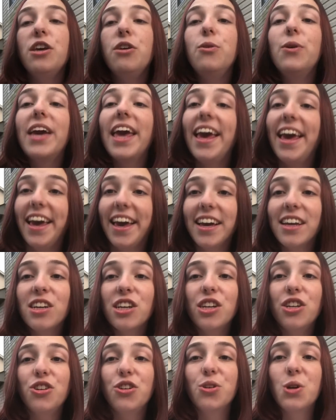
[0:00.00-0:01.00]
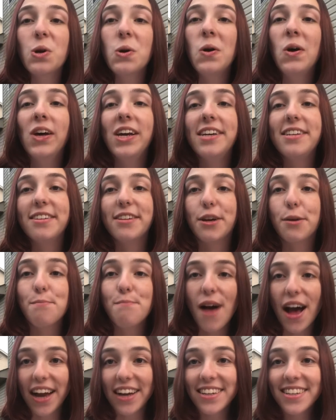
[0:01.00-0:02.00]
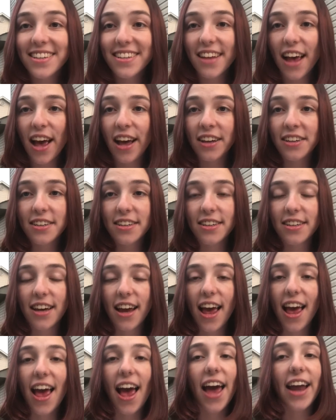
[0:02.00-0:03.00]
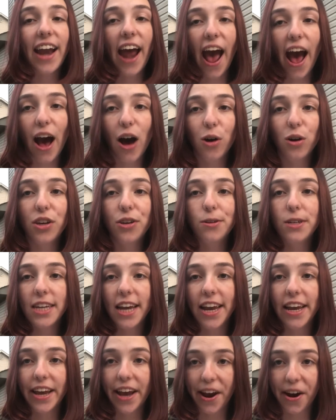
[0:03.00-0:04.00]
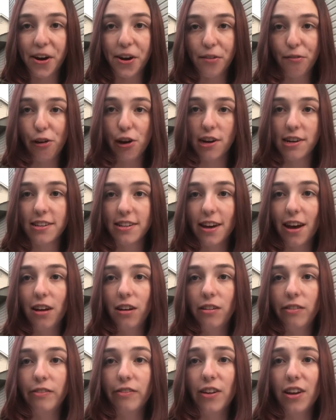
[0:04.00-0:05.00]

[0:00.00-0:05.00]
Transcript: you can control is your mindset and how you take care of yourself.